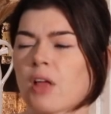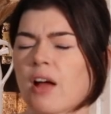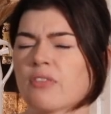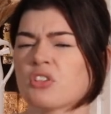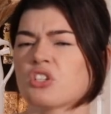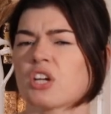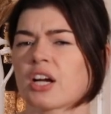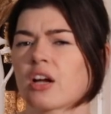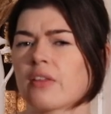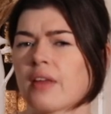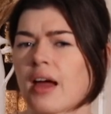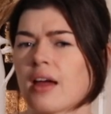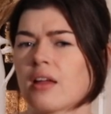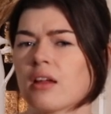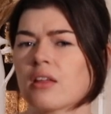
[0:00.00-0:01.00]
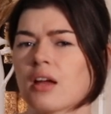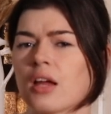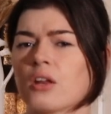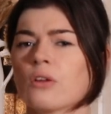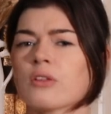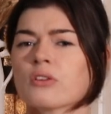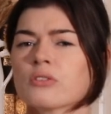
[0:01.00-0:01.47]
have to check on that. I
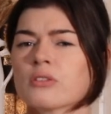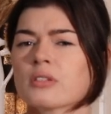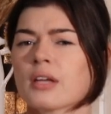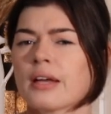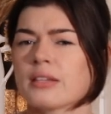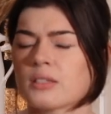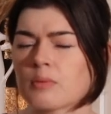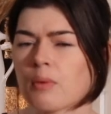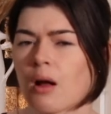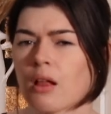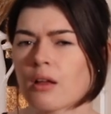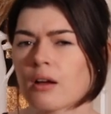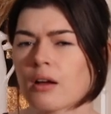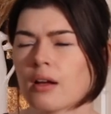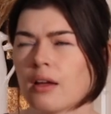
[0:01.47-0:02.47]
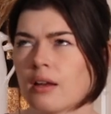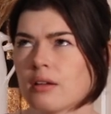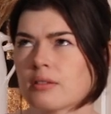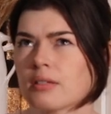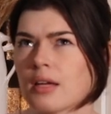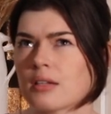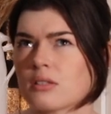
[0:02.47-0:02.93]
know there's a size smaller and a
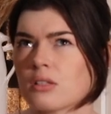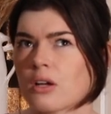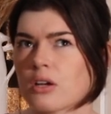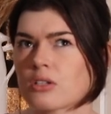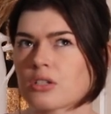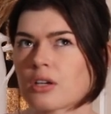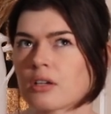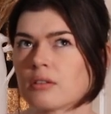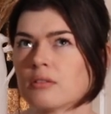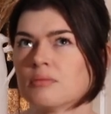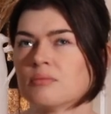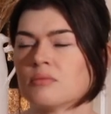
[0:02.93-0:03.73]
size larger,